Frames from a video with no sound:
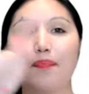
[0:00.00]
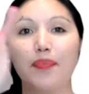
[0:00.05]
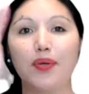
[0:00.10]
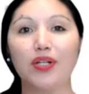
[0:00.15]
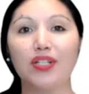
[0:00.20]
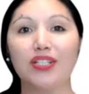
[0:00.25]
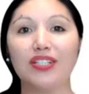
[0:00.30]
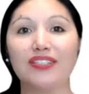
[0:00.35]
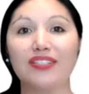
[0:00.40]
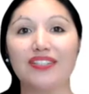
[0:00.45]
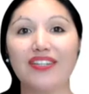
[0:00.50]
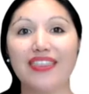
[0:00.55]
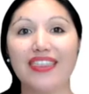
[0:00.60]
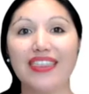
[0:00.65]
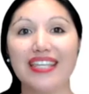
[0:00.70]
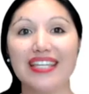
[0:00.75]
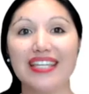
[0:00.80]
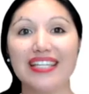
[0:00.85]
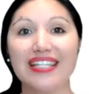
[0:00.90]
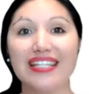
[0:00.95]
put
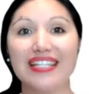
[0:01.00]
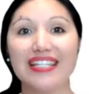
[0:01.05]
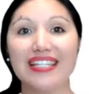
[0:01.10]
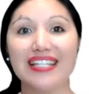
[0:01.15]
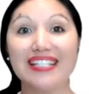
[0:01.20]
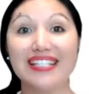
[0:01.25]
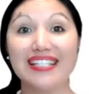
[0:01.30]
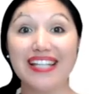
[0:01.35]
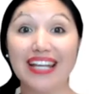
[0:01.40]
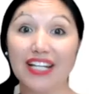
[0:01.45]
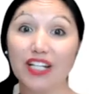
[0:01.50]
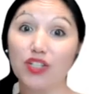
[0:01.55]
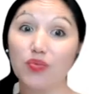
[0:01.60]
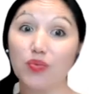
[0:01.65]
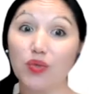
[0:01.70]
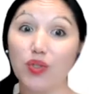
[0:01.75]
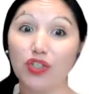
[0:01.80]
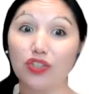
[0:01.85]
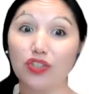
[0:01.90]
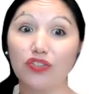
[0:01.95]
the second
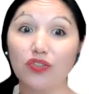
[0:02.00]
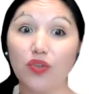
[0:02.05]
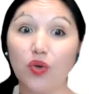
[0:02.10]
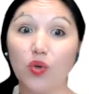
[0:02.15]
word,